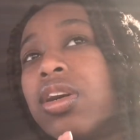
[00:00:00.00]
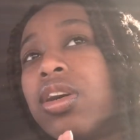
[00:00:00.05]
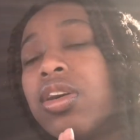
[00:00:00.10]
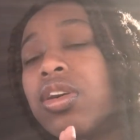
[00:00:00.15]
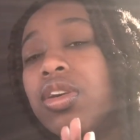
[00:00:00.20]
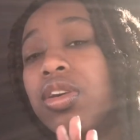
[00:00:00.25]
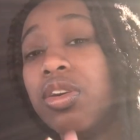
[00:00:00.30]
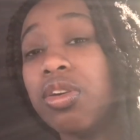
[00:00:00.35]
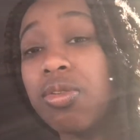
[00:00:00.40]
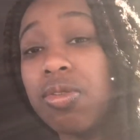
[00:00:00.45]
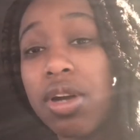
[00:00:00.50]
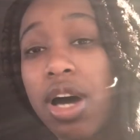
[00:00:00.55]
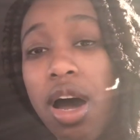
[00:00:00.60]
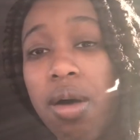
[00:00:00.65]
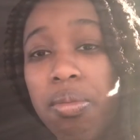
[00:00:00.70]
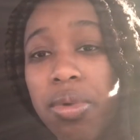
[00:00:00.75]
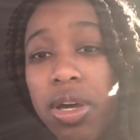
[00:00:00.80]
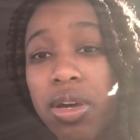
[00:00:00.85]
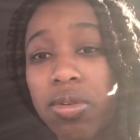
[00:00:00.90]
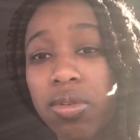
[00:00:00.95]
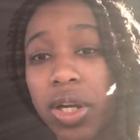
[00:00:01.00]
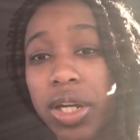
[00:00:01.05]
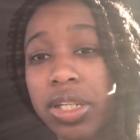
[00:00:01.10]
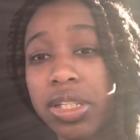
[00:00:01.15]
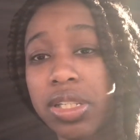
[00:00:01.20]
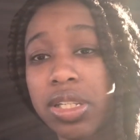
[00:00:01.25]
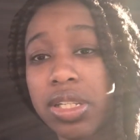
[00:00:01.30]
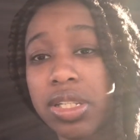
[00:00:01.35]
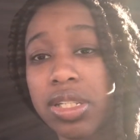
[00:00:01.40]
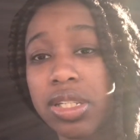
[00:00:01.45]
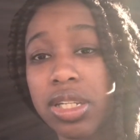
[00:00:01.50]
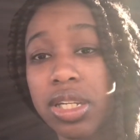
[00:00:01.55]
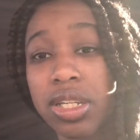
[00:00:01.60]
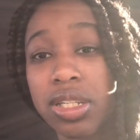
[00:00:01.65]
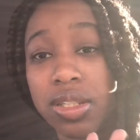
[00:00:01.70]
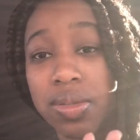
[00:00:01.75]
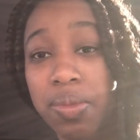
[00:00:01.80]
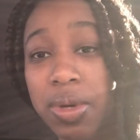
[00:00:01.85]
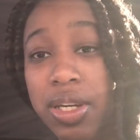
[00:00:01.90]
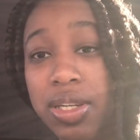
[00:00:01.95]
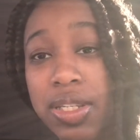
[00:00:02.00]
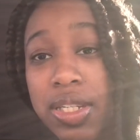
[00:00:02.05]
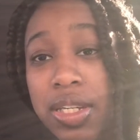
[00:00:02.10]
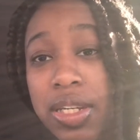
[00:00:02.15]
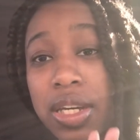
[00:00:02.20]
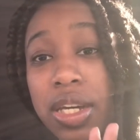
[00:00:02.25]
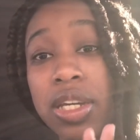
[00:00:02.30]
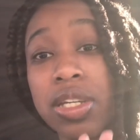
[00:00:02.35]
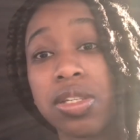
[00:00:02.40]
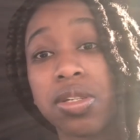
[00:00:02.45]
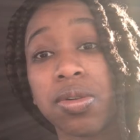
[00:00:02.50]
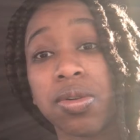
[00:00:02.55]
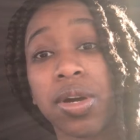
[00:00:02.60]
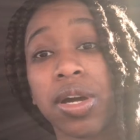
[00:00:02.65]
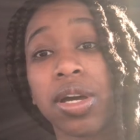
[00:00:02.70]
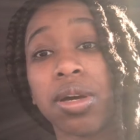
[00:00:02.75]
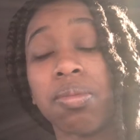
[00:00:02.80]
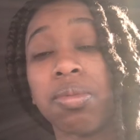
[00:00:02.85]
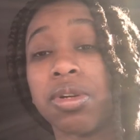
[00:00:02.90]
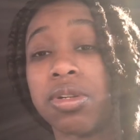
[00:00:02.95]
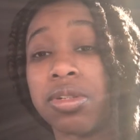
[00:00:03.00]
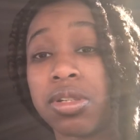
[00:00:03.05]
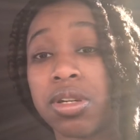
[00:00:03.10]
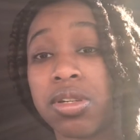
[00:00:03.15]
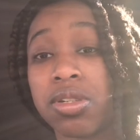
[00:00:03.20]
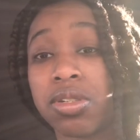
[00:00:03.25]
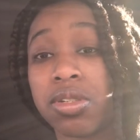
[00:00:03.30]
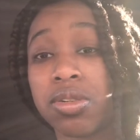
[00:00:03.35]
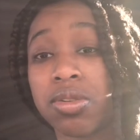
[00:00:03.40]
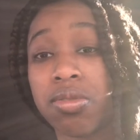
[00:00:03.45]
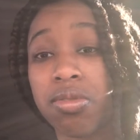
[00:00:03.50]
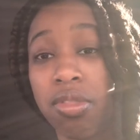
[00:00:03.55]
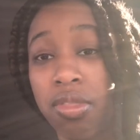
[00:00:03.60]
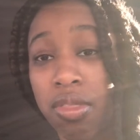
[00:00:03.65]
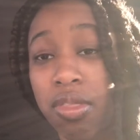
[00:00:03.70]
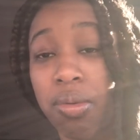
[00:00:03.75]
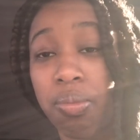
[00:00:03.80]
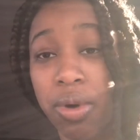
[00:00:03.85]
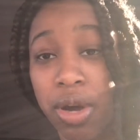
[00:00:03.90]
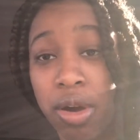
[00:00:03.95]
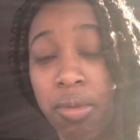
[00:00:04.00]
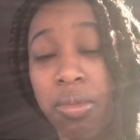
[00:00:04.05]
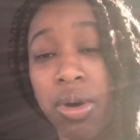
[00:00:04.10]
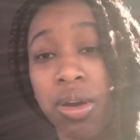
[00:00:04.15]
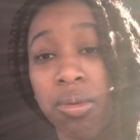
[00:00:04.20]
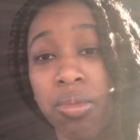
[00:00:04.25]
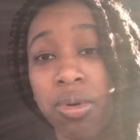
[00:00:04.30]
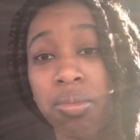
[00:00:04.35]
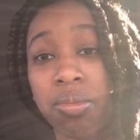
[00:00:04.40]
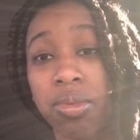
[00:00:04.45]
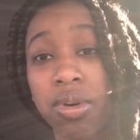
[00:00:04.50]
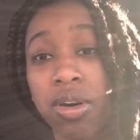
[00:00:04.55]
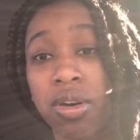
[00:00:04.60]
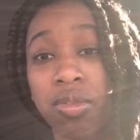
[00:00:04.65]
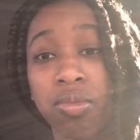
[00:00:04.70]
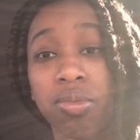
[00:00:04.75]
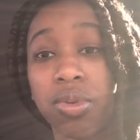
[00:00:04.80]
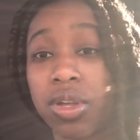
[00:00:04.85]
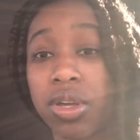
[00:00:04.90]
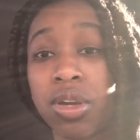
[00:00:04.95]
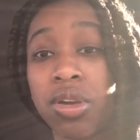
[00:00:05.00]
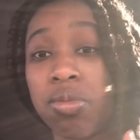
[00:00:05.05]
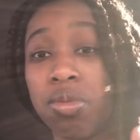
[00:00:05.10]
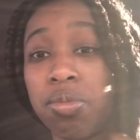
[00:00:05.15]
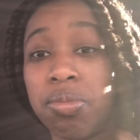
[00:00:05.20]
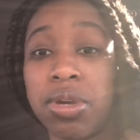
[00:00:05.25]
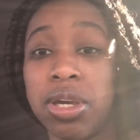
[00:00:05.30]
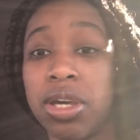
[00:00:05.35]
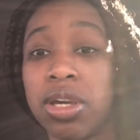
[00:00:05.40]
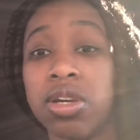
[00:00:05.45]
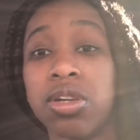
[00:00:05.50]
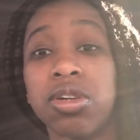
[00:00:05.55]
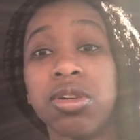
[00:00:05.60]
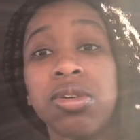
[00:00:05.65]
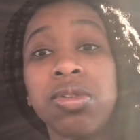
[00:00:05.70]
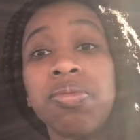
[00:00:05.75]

You not being racist is amazing. It's great, but it's also the bare minimum of what a human being can do.